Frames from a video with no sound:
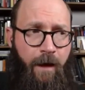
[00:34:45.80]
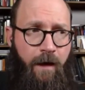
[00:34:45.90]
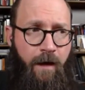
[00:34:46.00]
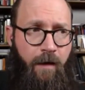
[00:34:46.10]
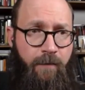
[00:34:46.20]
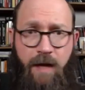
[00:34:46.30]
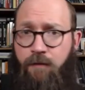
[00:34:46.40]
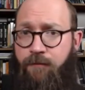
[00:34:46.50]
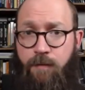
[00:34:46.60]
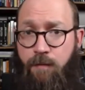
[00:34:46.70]
Uh, now,
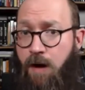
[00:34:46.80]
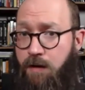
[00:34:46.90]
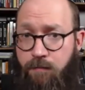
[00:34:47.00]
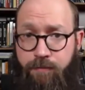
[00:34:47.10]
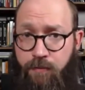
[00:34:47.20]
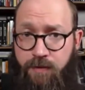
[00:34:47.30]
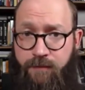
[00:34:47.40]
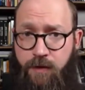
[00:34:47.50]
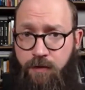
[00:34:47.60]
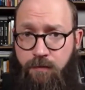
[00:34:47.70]
from the modern point of
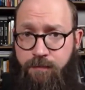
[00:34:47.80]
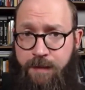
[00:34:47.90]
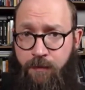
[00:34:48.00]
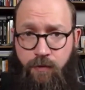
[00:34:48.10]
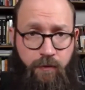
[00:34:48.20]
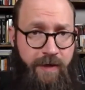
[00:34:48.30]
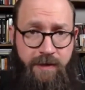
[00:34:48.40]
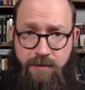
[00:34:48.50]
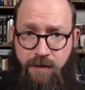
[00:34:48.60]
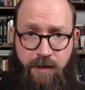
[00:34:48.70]
view, people who are
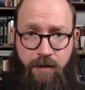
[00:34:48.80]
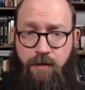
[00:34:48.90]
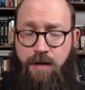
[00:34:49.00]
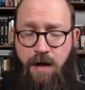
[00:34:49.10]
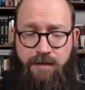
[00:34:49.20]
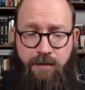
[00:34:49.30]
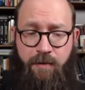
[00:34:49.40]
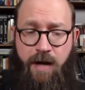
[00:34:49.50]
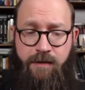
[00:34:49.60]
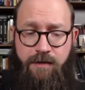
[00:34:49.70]
reconstructing a Gnostic
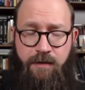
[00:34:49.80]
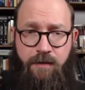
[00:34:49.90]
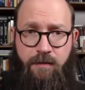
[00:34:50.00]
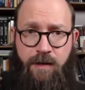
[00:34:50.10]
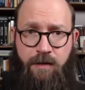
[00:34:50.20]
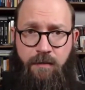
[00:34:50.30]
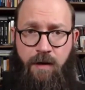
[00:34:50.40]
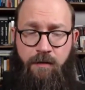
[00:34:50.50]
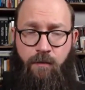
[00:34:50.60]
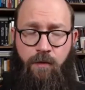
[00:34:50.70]
practice in the, in the
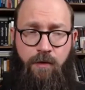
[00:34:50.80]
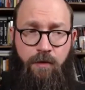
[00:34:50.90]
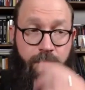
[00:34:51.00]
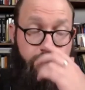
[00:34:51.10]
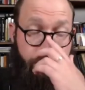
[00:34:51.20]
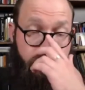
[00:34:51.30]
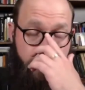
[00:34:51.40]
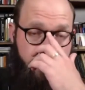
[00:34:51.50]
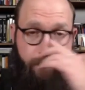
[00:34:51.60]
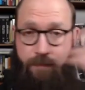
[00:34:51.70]
modern world,
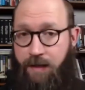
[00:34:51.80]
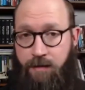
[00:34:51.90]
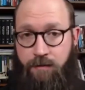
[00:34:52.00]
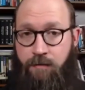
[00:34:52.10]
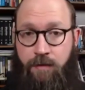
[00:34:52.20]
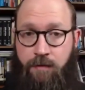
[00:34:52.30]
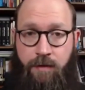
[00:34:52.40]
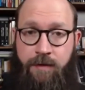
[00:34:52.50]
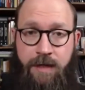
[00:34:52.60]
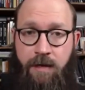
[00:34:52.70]
well, they can do
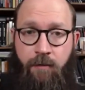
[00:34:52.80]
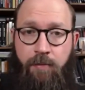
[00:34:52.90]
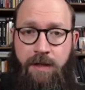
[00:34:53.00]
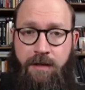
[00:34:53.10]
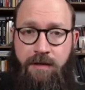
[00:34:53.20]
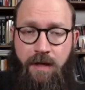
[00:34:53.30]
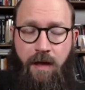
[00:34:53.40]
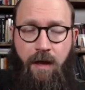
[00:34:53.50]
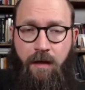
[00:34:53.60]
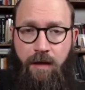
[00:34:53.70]
whatever they damn well please.
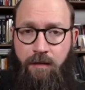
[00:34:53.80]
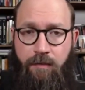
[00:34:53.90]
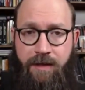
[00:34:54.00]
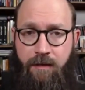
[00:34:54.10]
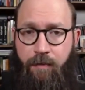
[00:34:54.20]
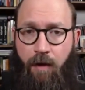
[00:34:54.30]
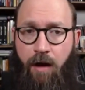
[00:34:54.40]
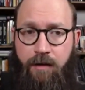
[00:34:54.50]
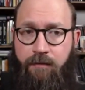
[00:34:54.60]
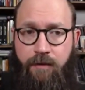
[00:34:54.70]
Uh, that's their
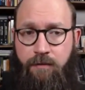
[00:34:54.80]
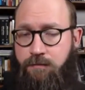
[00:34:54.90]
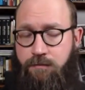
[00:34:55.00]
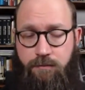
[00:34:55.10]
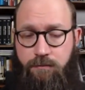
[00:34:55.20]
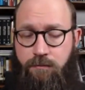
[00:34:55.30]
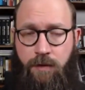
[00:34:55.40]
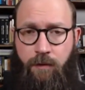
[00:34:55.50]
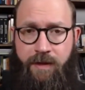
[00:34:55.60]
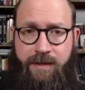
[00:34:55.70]
prerogative, and
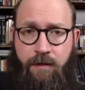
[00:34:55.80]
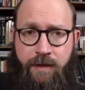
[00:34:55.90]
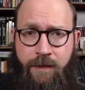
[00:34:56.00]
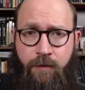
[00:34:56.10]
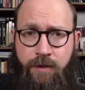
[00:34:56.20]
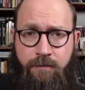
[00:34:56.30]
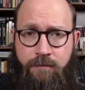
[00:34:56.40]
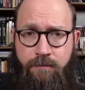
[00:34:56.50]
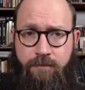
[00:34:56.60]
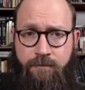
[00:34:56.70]
no one can tell anyone
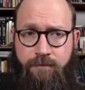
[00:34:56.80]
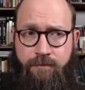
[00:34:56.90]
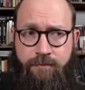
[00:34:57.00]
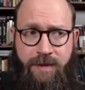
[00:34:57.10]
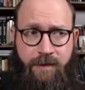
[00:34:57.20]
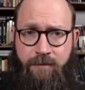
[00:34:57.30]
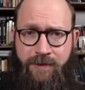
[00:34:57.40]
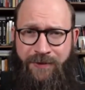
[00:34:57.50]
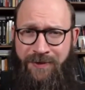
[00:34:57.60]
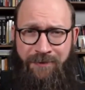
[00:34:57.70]
that they're
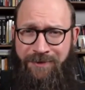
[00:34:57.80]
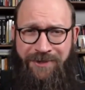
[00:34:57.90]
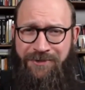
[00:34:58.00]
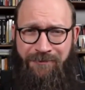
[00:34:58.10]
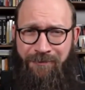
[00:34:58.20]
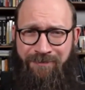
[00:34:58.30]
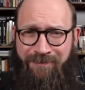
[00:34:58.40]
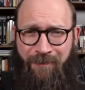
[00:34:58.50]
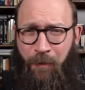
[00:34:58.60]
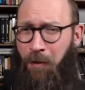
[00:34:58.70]
doing their religion
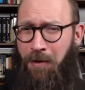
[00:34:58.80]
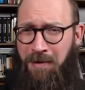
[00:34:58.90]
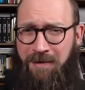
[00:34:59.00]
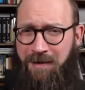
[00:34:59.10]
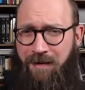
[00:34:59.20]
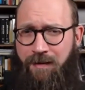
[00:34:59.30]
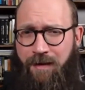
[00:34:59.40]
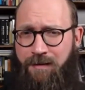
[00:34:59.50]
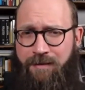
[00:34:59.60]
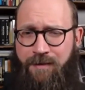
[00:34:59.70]
wrong.
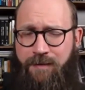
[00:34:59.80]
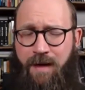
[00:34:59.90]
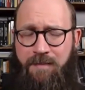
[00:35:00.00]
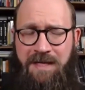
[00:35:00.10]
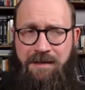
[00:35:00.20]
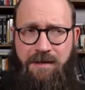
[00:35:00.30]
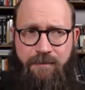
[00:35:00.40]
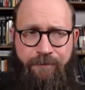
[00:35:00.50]
I don't even know what that means.